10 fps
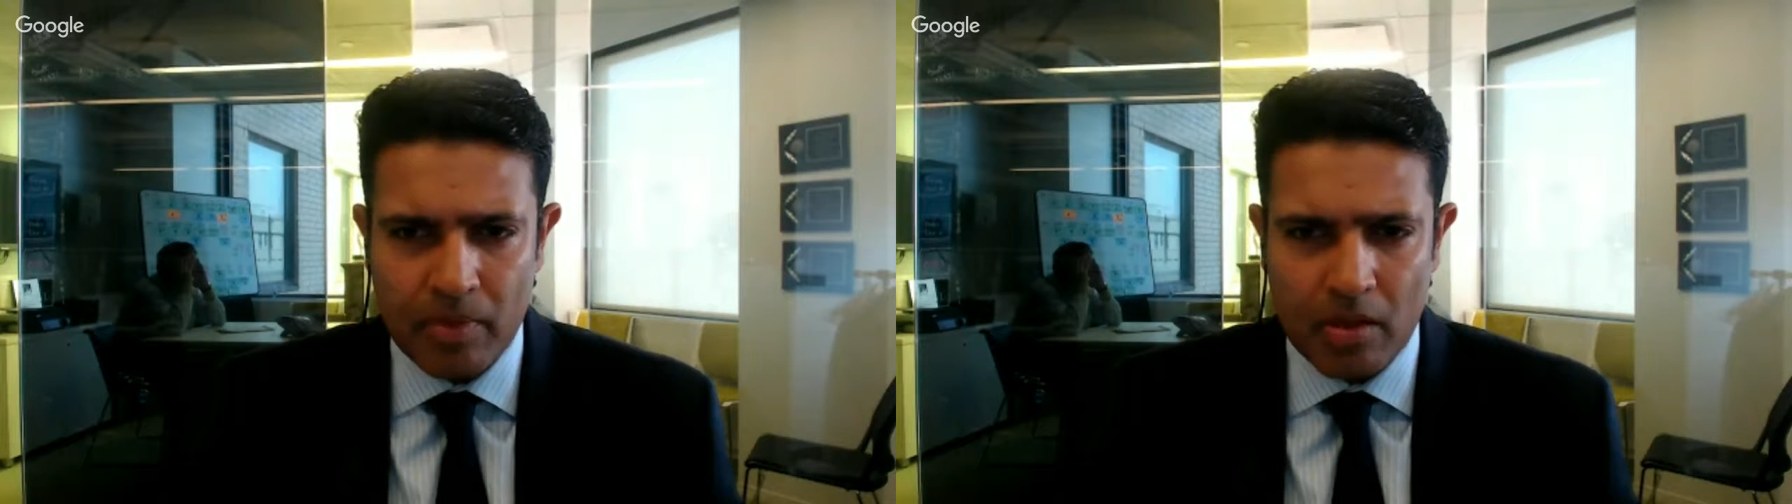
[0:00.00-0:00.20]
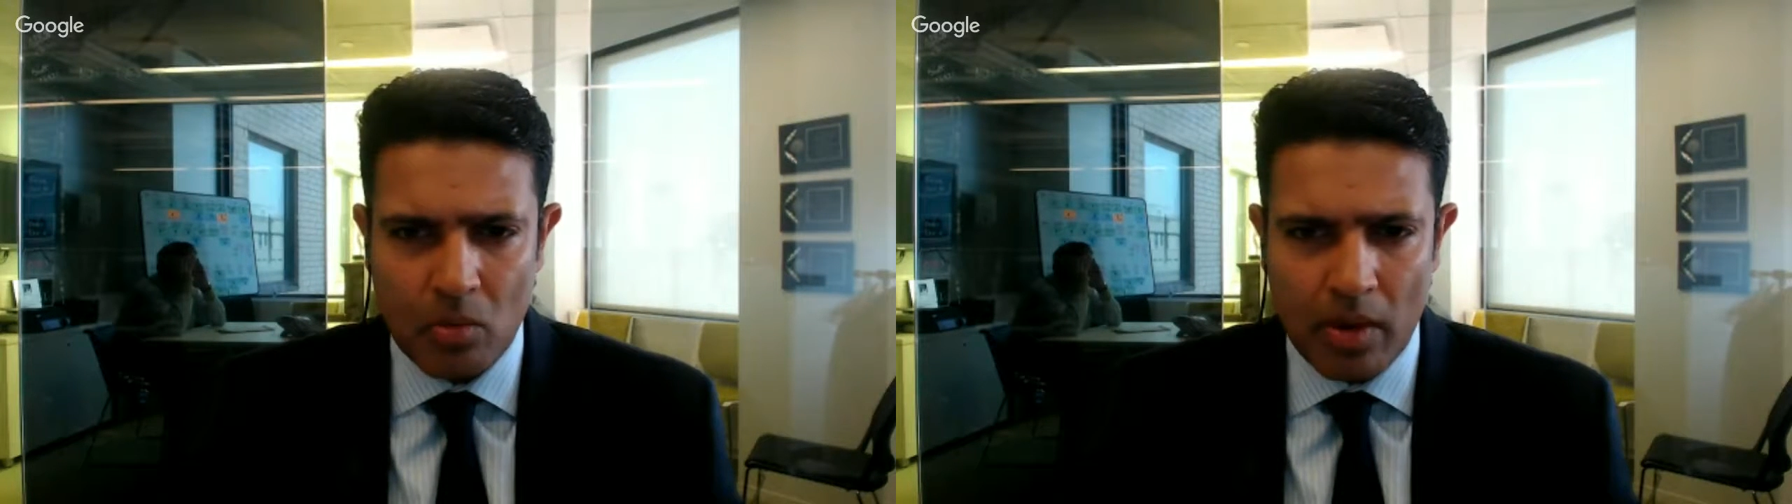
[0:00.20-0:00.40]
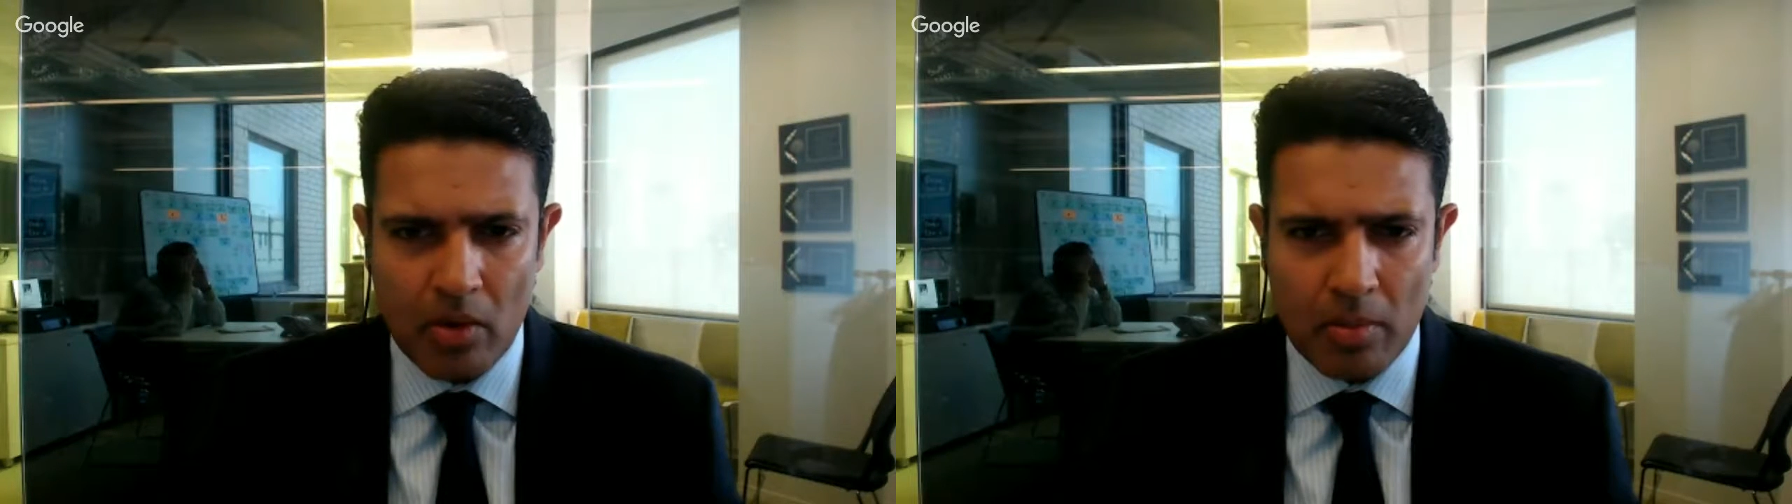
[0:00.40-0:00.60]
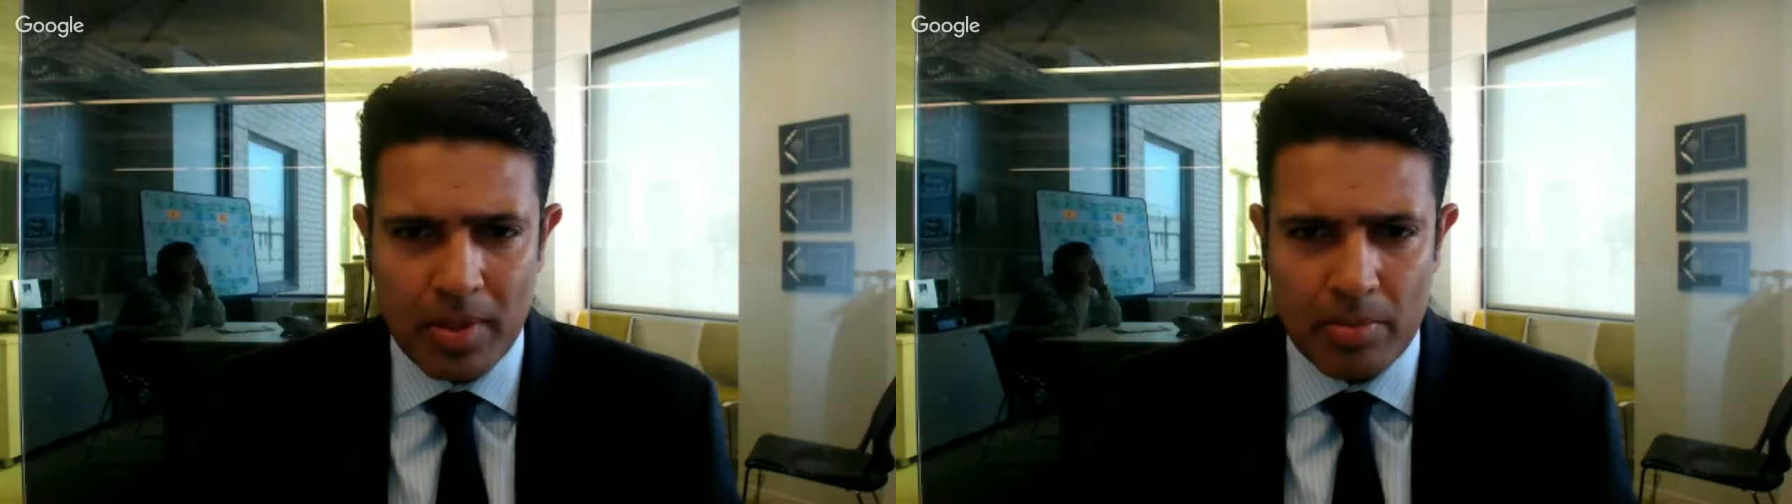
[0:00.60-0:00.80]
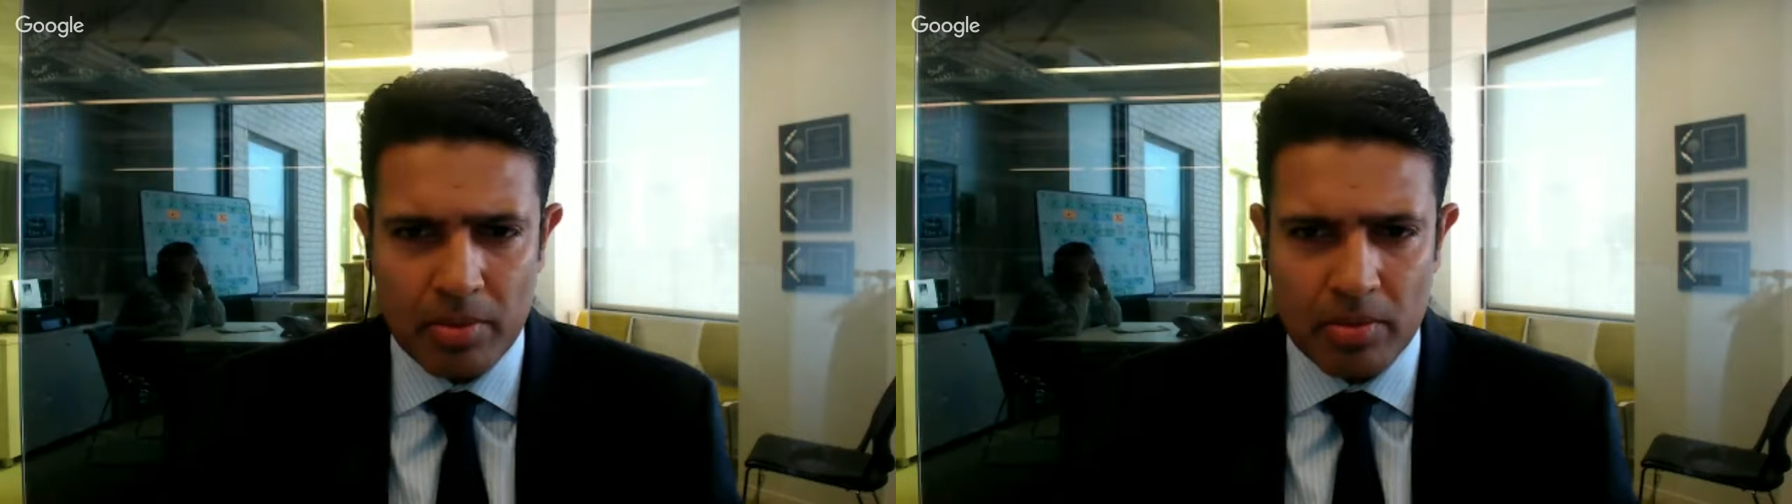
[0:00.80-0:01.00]
Where are
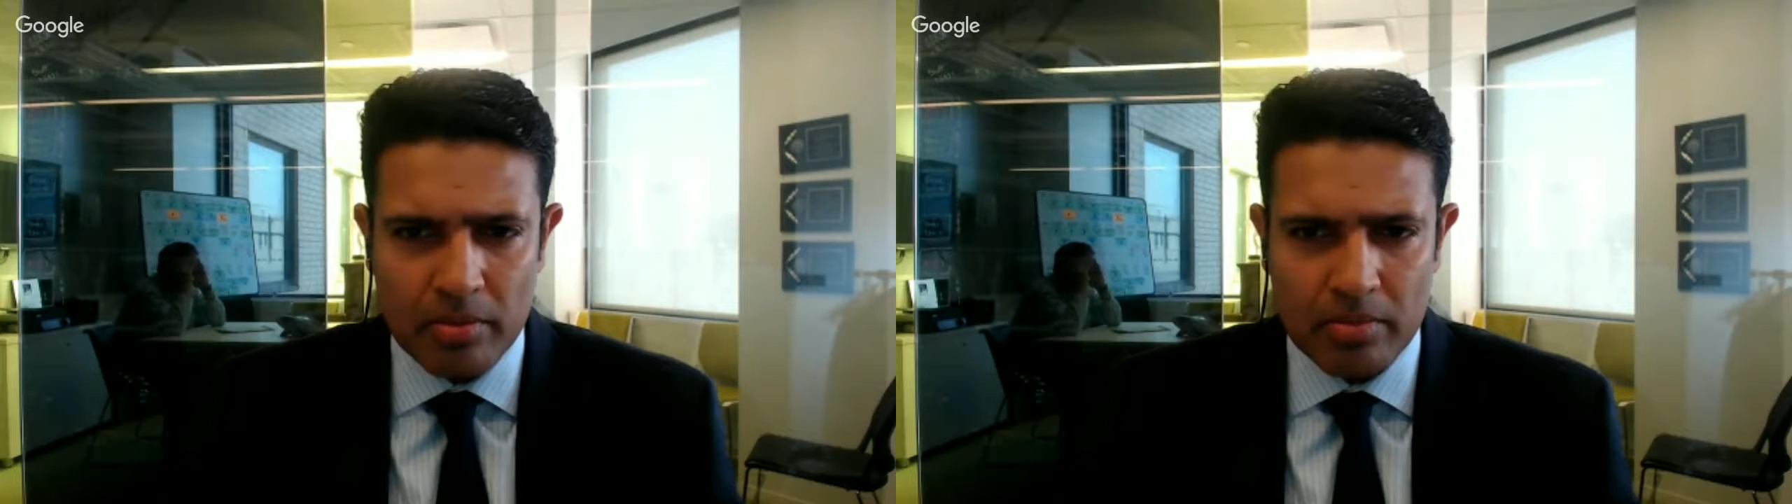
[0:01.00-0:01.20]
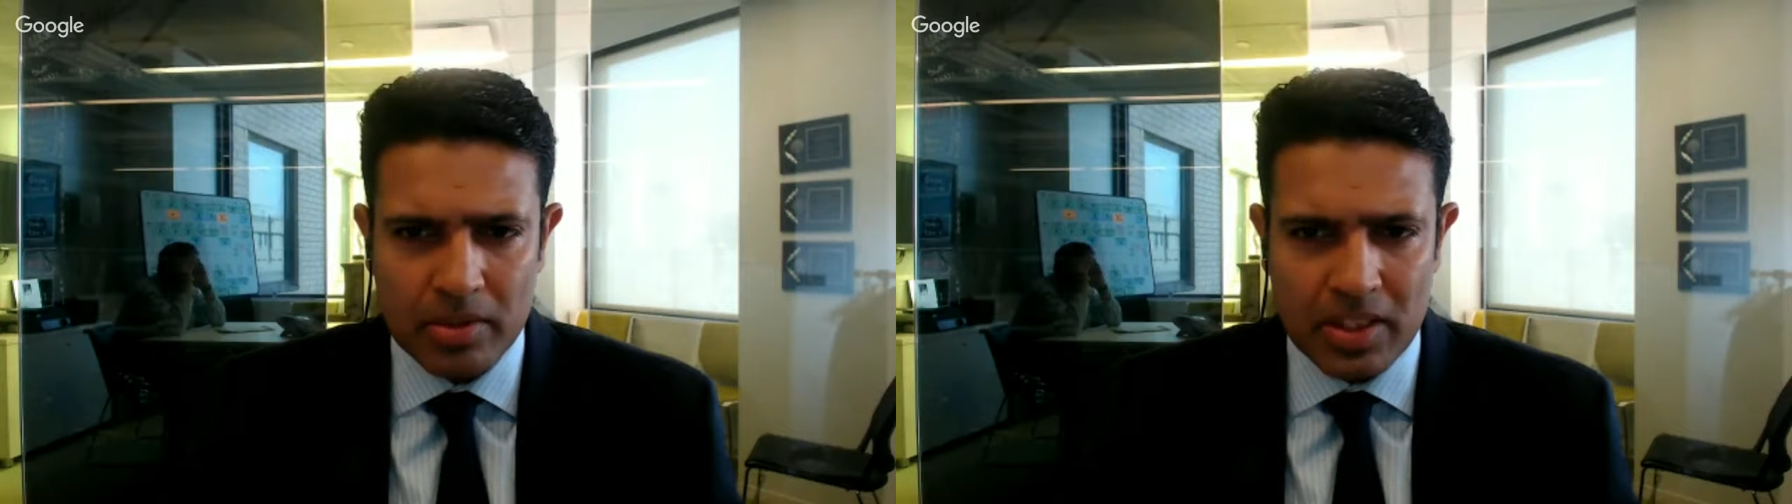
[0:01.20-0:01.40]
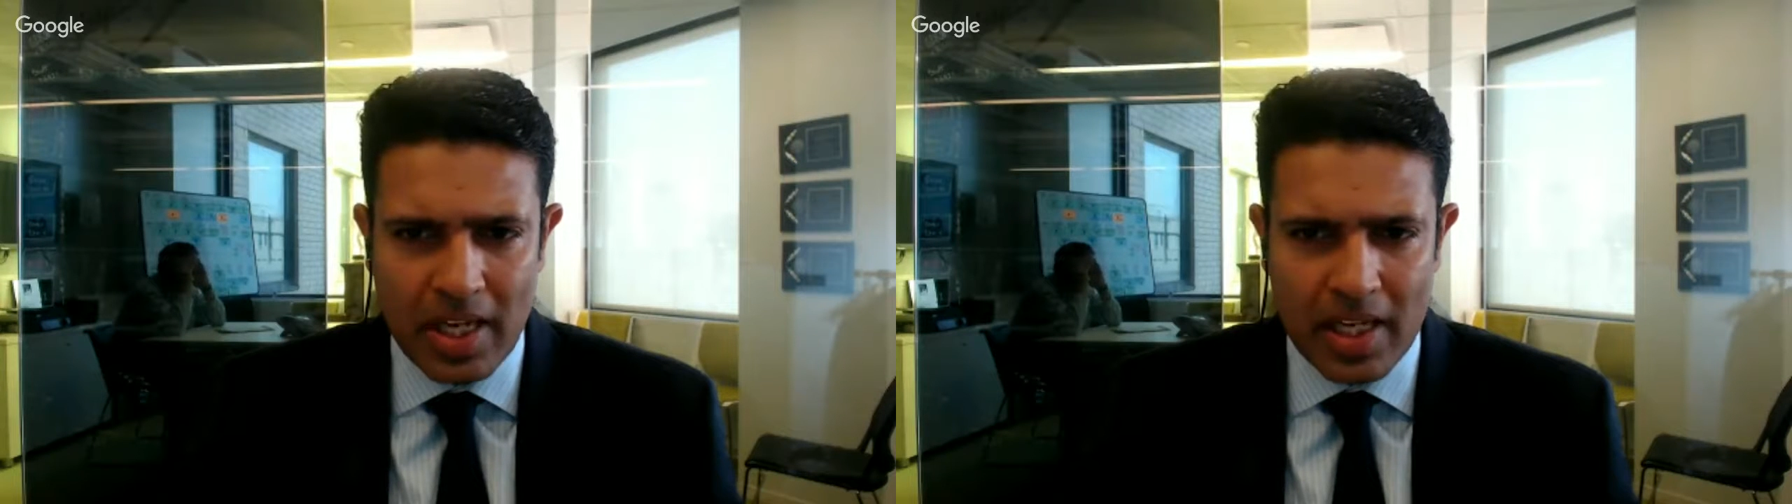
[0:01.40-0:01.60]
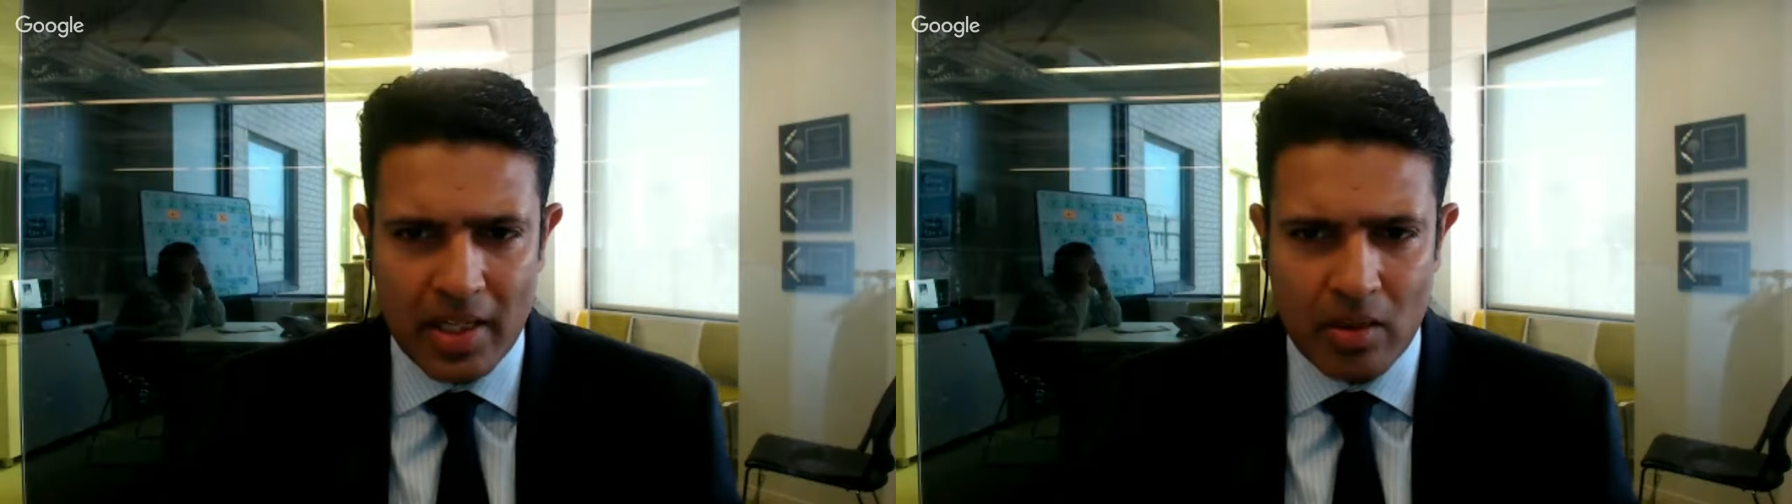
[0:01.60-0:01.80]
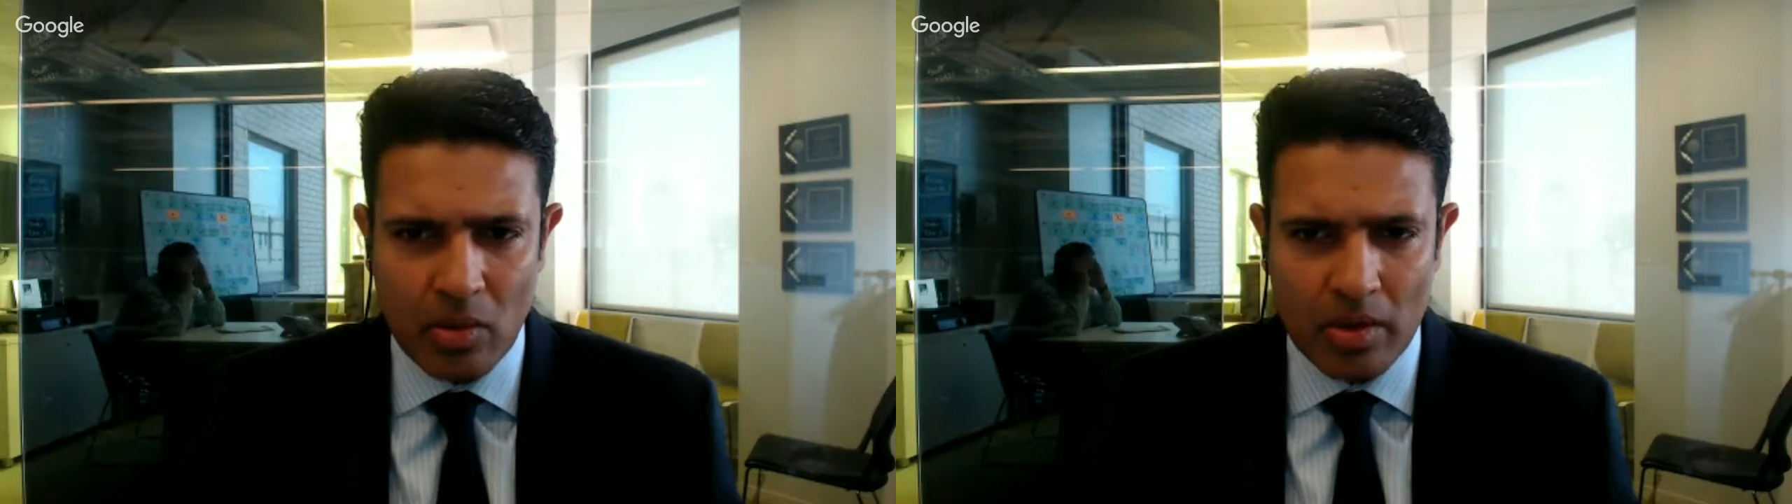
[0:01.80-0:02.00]
people staying?